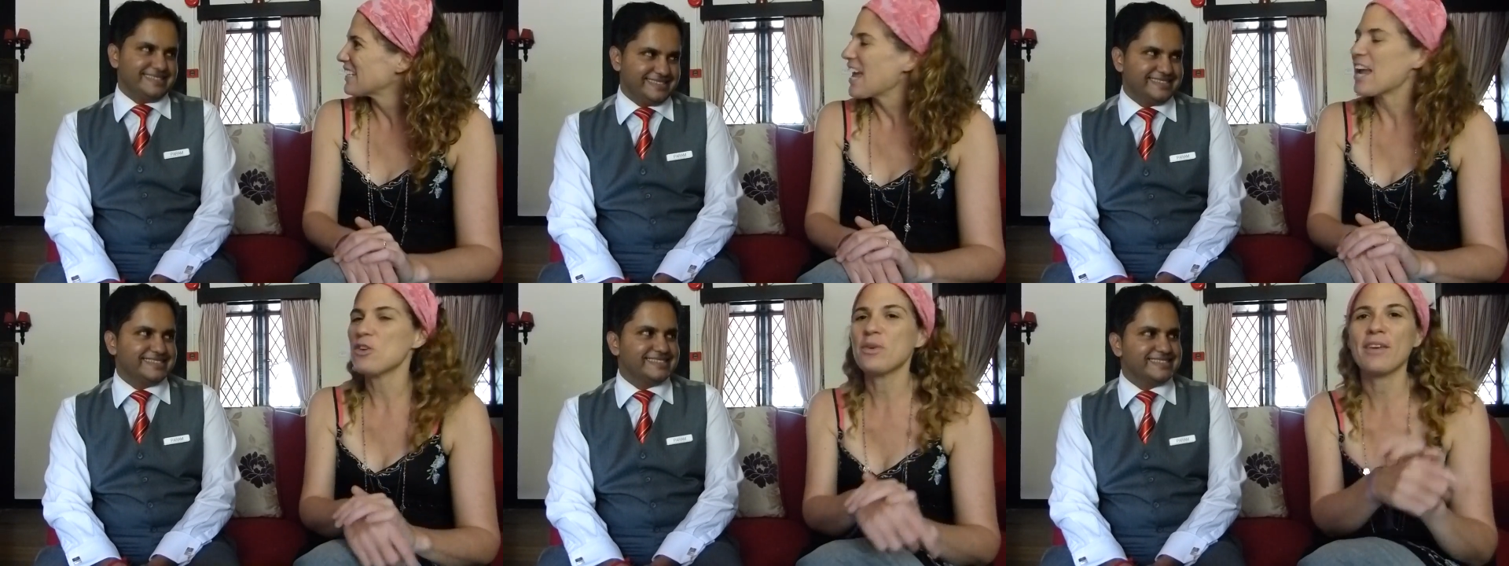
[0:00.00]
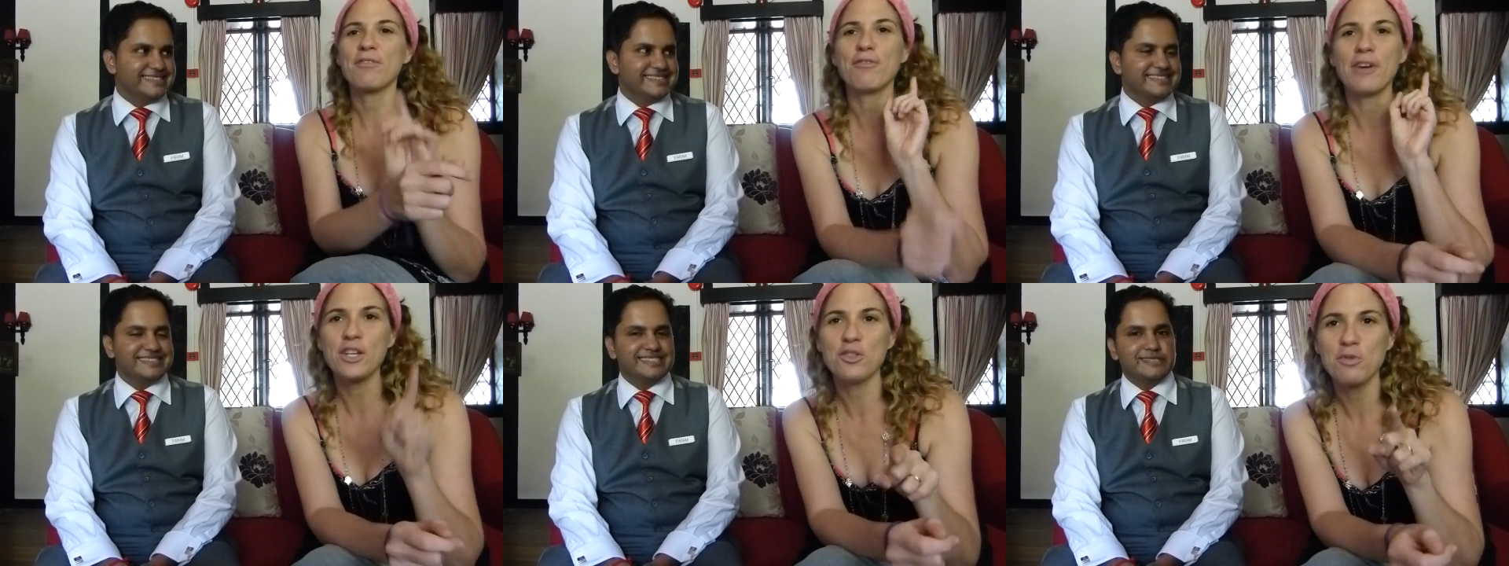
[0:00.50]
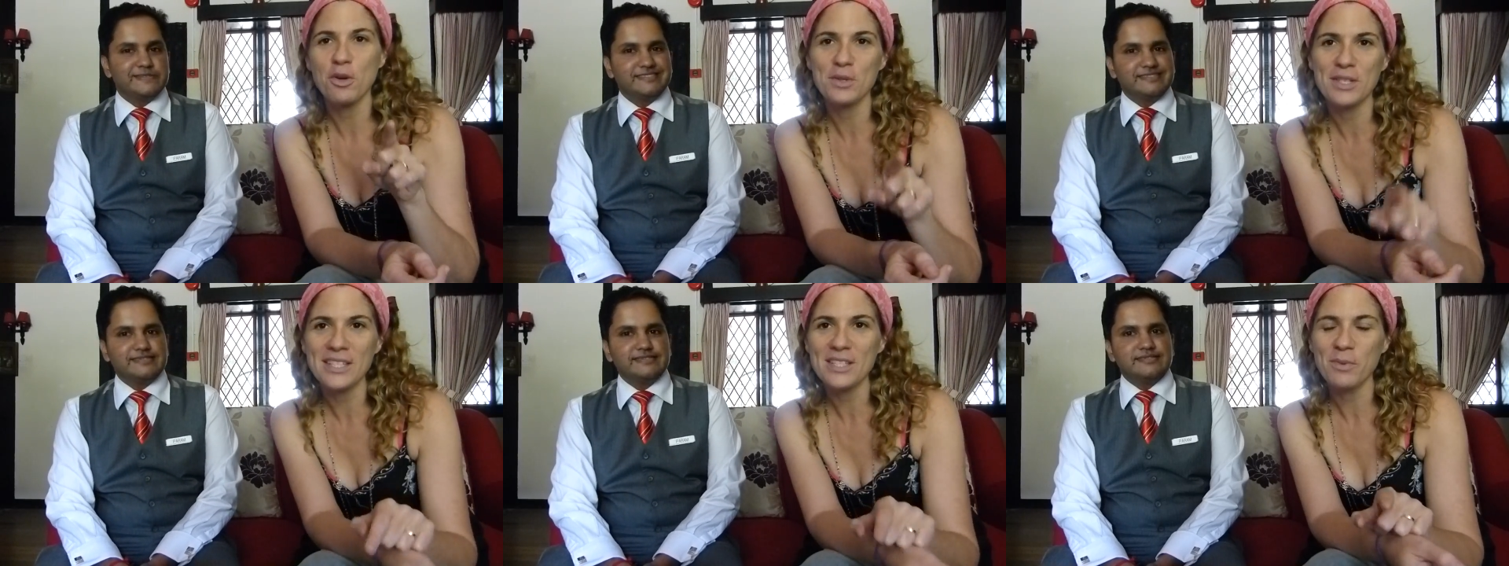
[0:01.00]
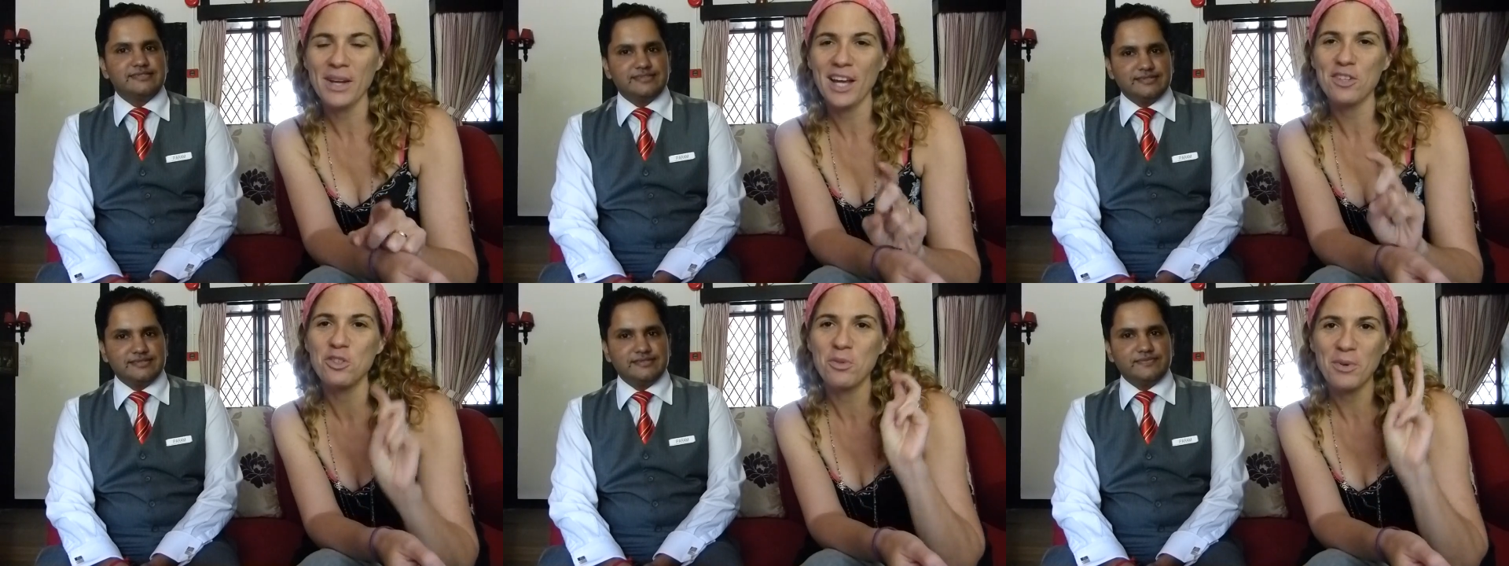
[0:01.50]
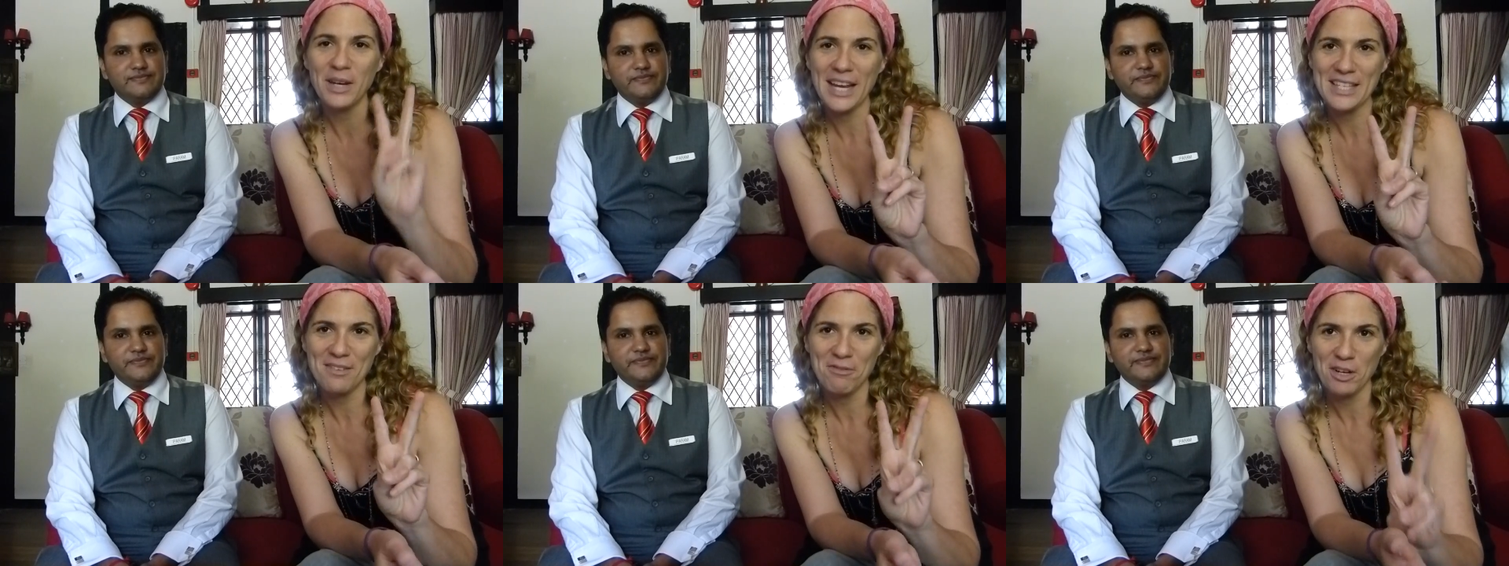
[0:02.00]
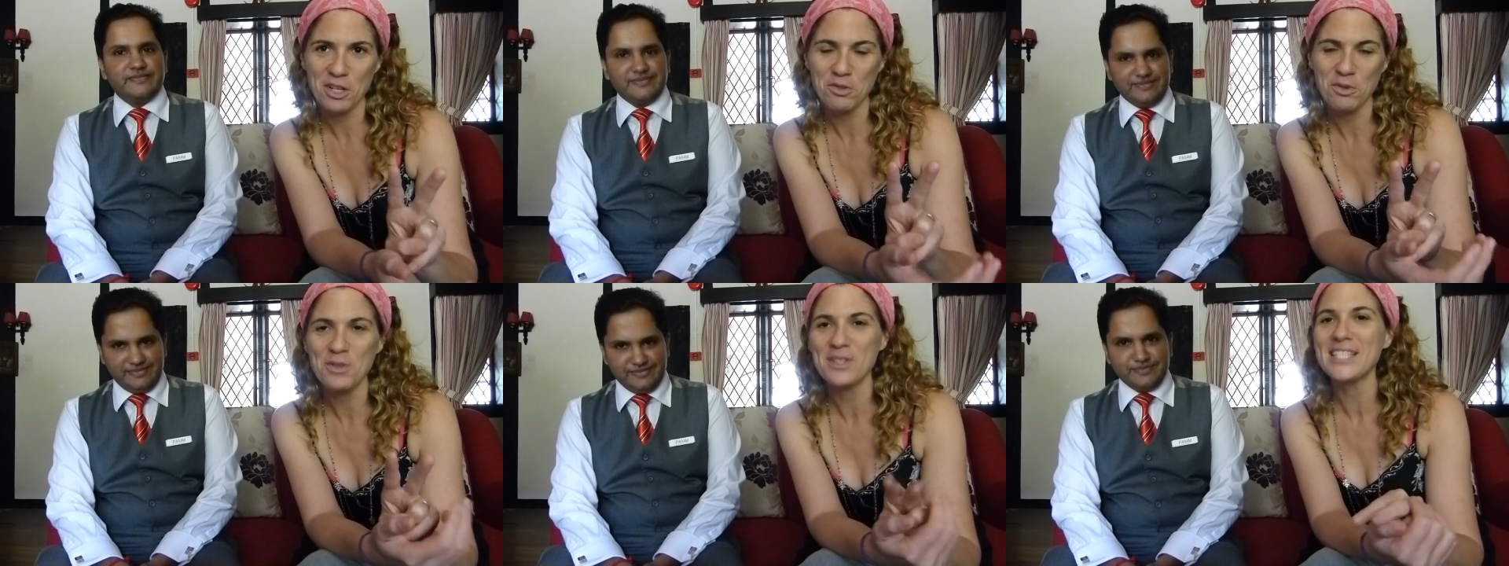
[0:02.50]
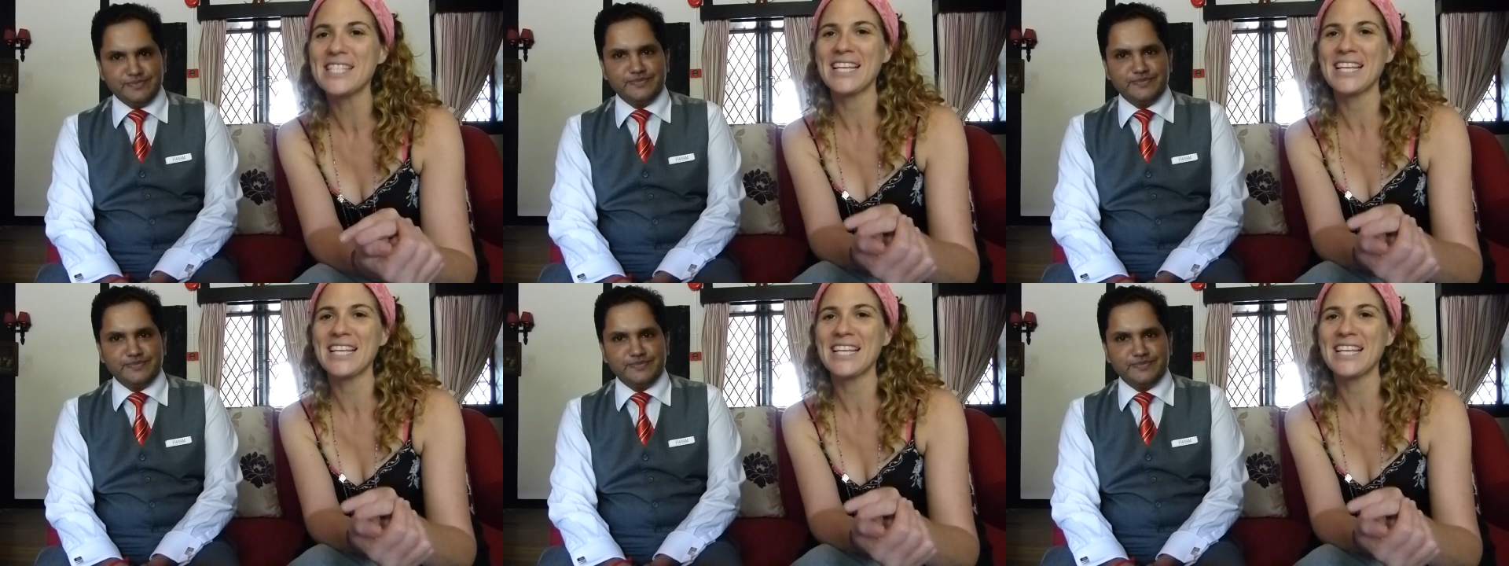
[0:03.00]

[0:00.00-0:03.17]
Speaker 1: And you get fresh roses. We got two bouquets of fresh roses,